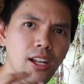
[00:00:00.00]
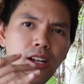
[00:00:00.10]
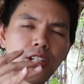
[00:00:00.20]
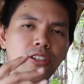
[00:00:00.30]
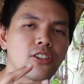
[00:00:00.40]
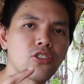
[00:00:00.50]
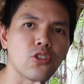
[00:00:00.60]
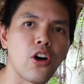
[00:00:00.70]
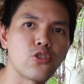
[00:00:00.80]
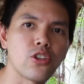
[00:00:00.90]
I love that texture
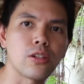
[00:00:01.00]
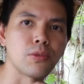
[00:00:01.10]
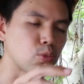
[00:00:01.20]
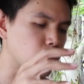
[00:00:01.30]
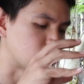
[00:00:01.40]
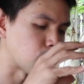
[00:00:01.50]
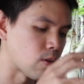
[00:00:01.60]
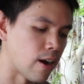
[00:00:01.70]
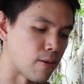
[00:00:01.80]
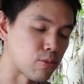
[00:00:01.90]
contrast between the
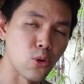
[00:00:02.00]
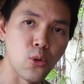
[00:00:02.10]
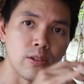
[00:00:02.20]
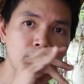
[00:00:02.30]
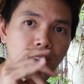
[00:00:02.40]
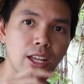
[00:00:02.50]
prawn